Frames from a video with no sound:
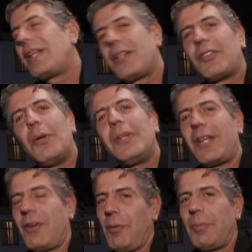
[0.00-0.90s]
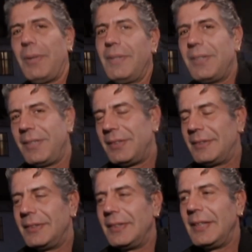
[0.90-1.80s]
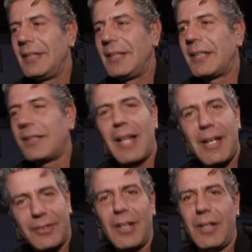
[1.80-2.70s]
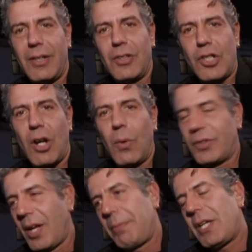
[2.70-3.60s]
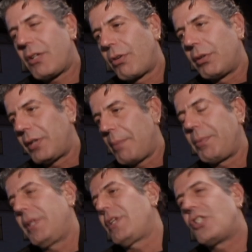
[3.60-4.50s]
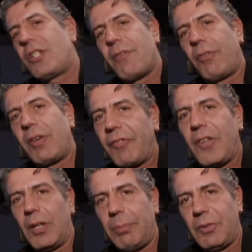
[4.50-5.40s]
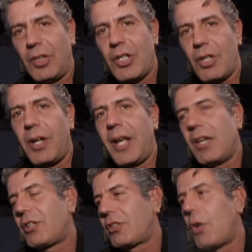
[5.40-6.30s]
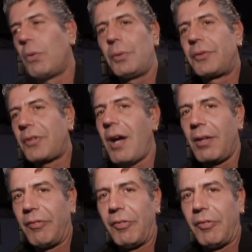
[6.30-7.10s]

Let us only hope. The last scene of this show is not me curled up in a shivering fetal position on a cold tile